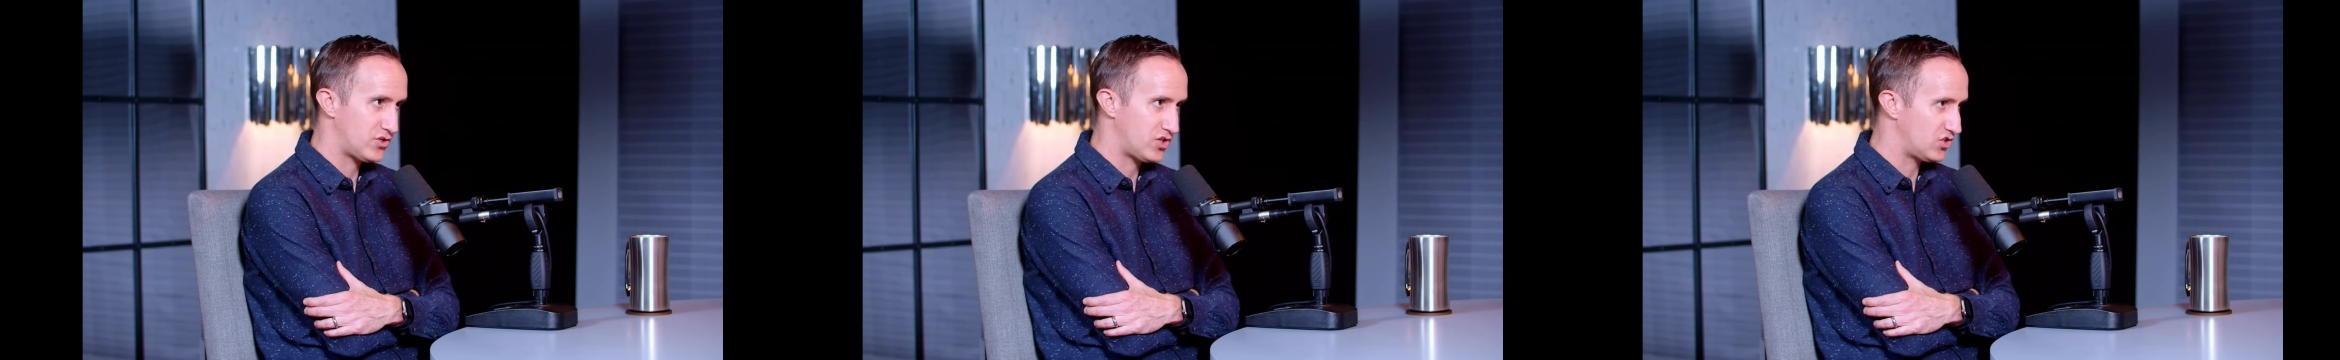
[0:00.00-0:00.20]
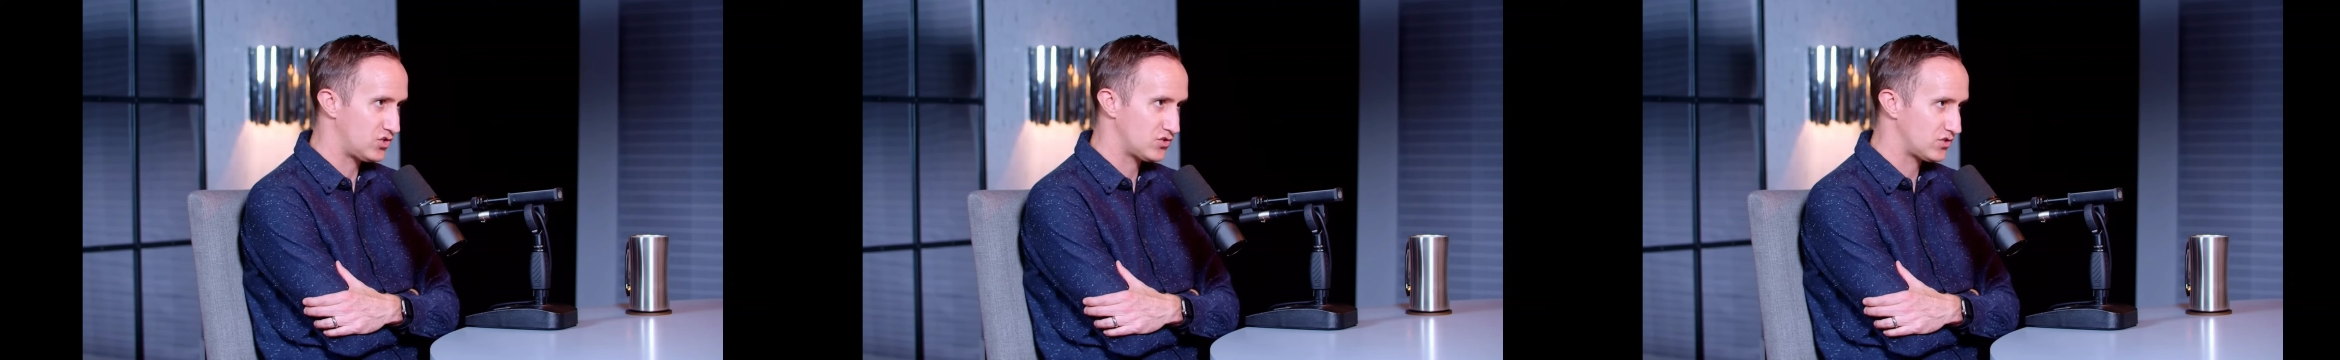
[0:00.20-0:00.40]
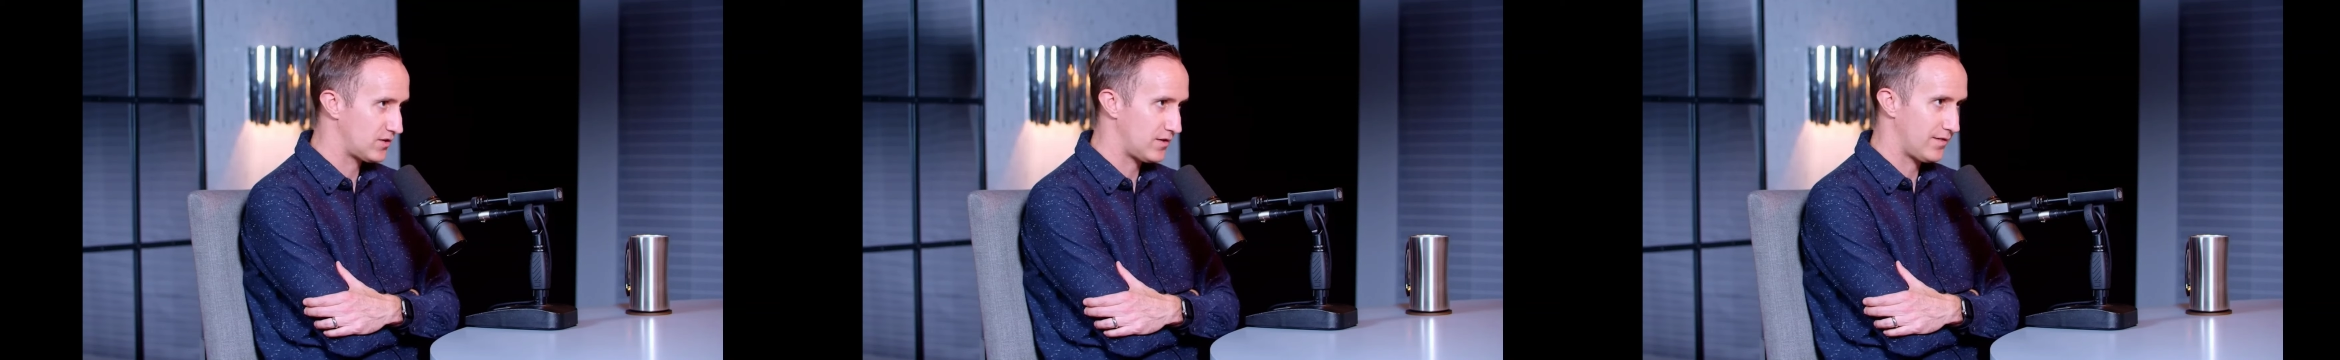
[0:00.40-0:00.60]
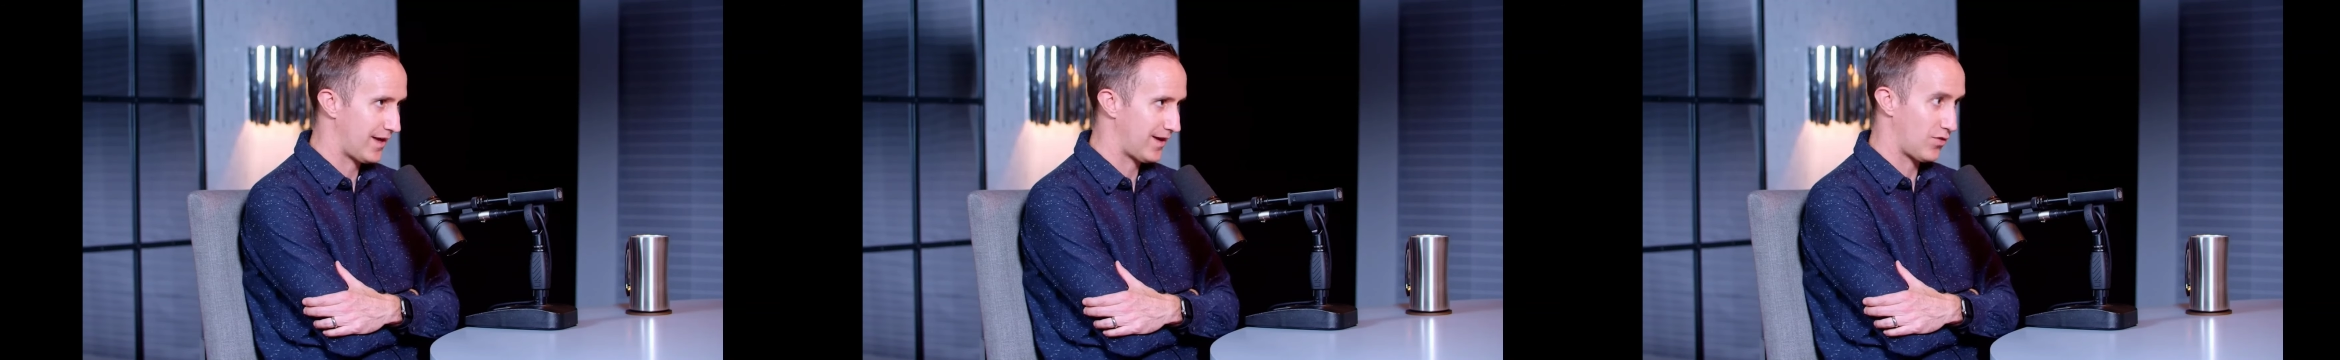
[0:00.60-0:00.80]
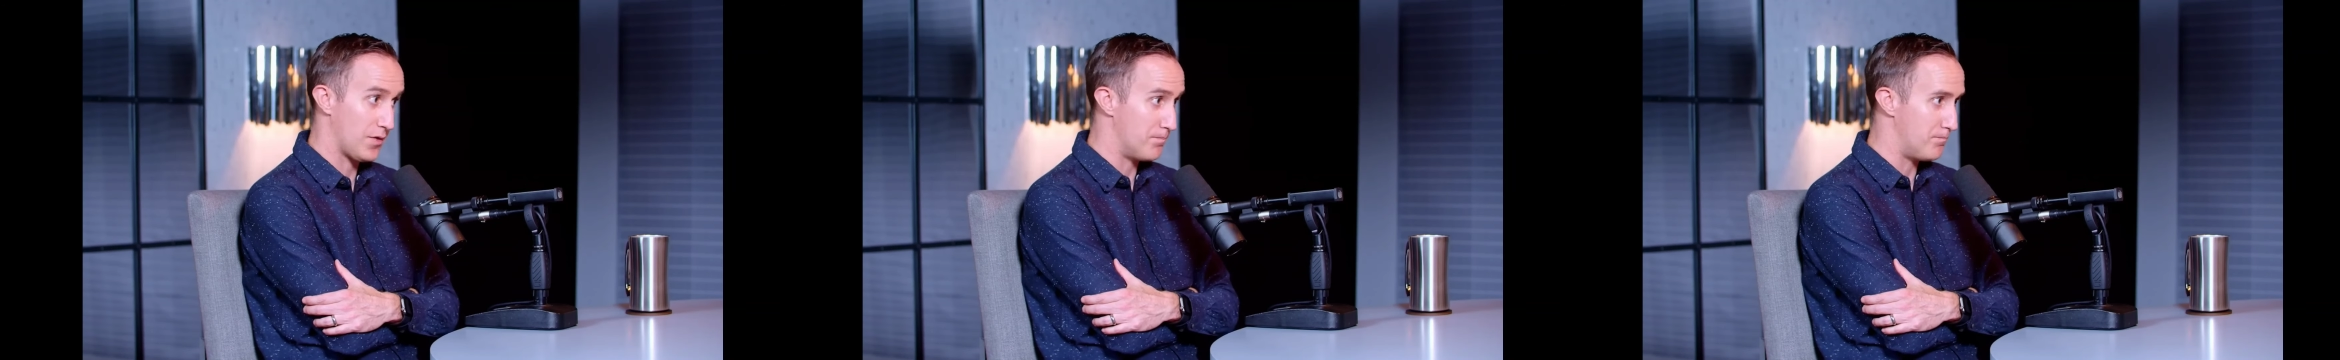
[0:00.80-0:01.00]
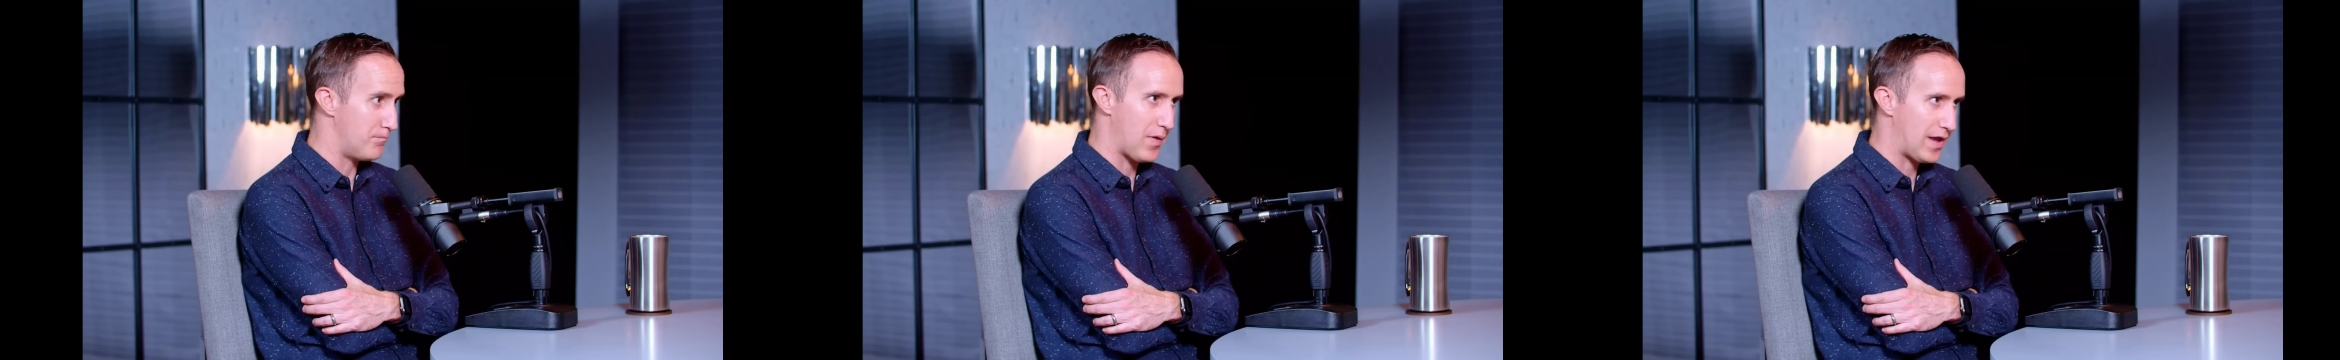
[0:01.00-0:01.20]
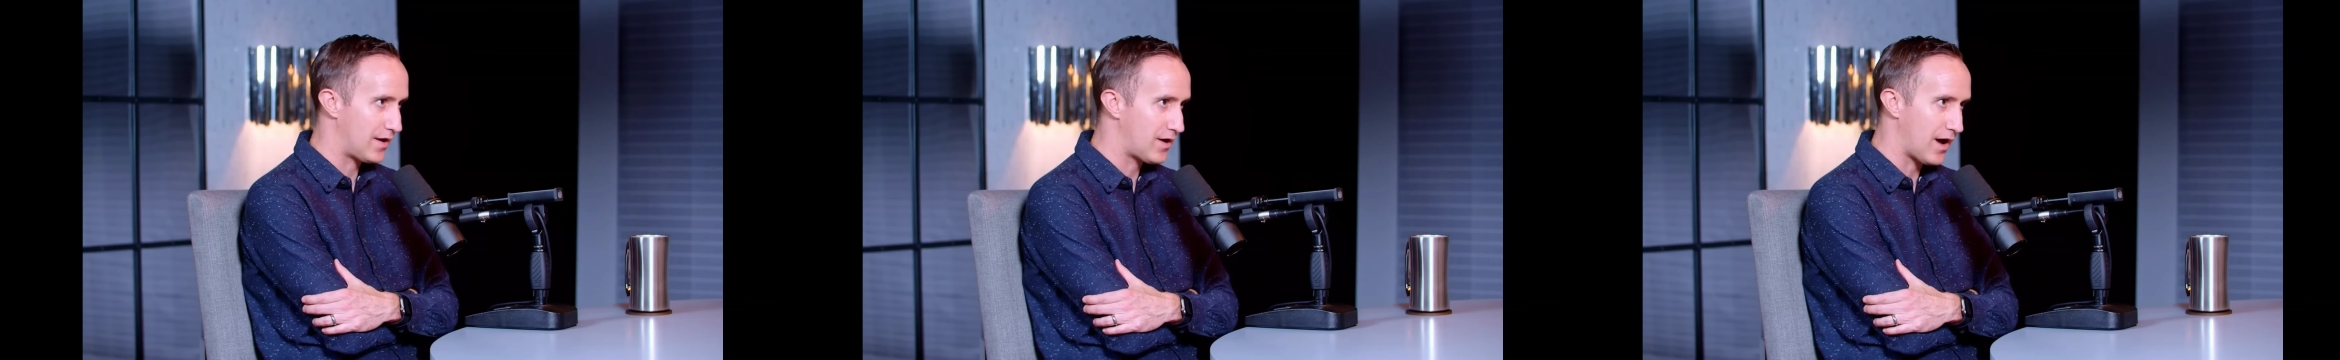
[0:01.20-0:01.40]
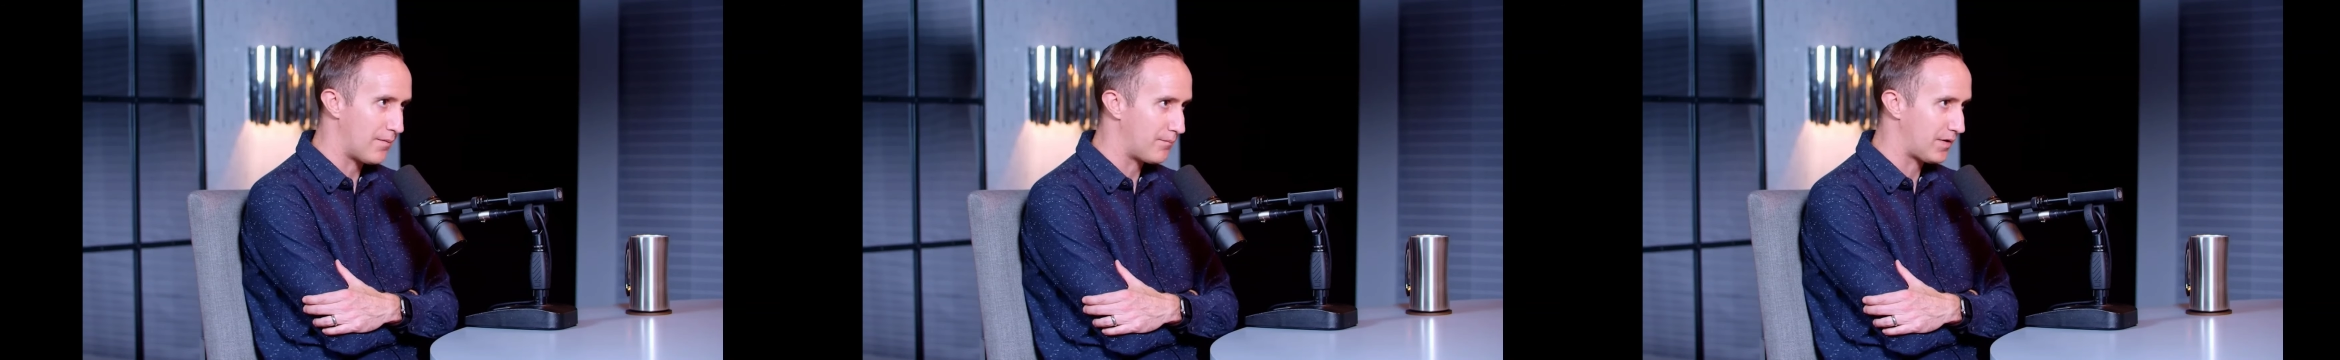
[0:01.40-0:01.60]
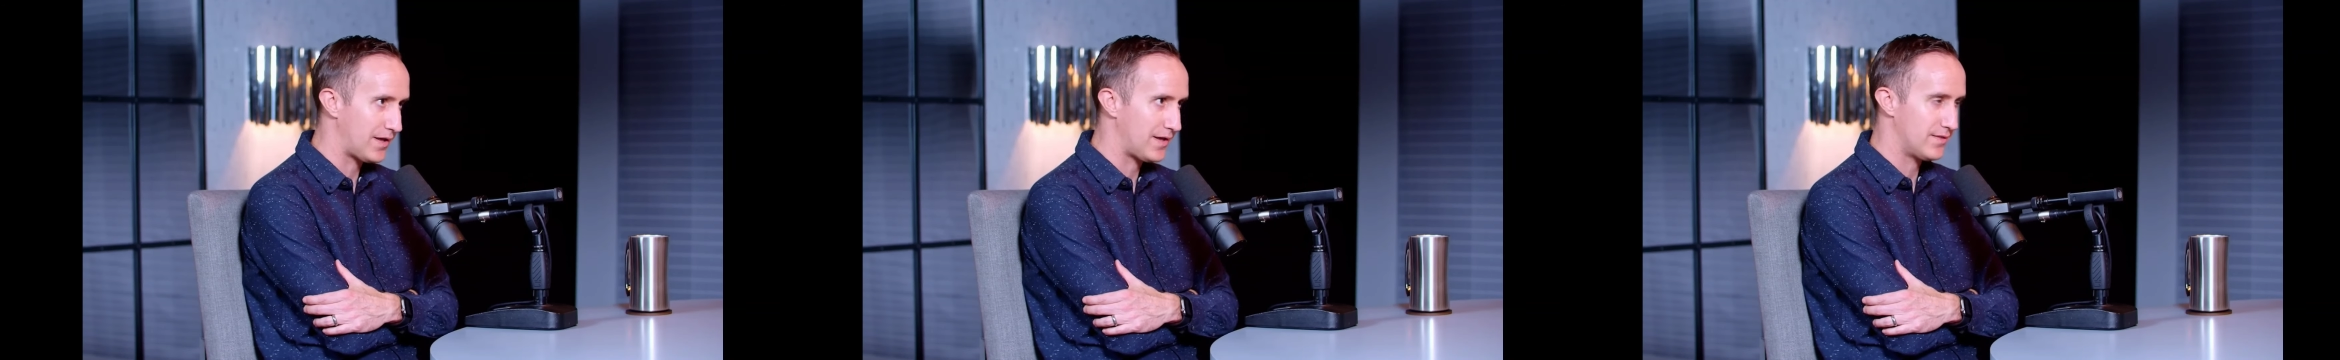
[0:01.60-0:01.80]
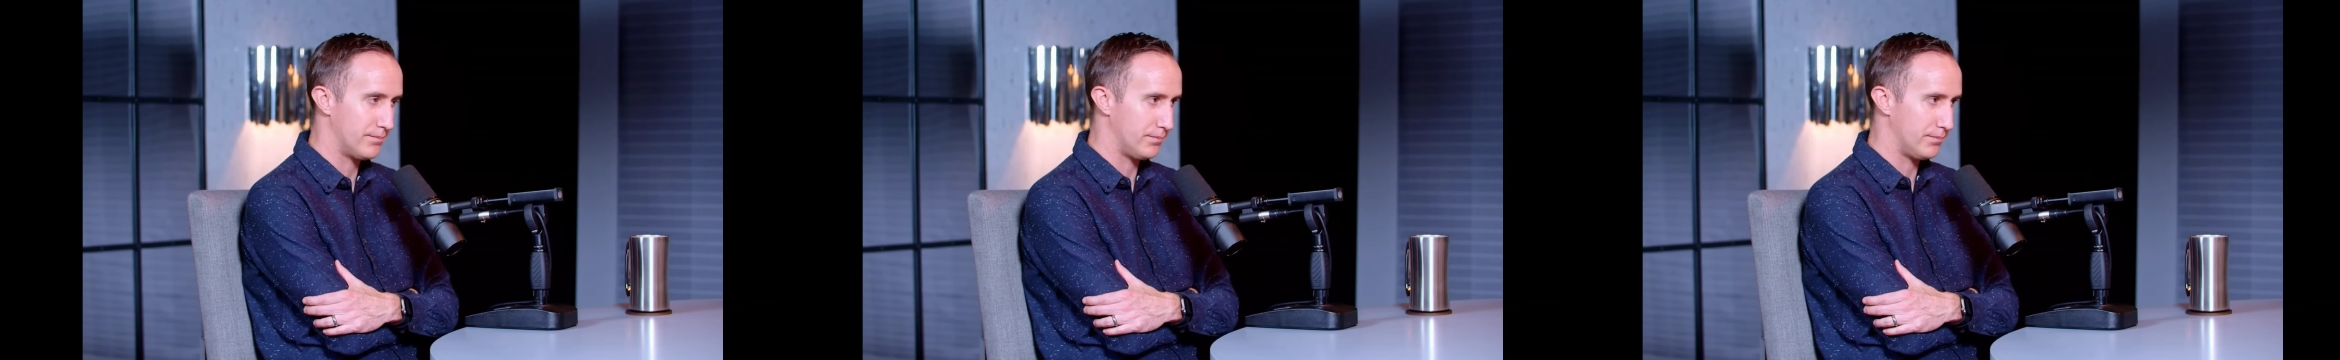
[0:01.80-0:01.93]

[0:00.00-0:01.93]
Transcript: which is usually like the big company,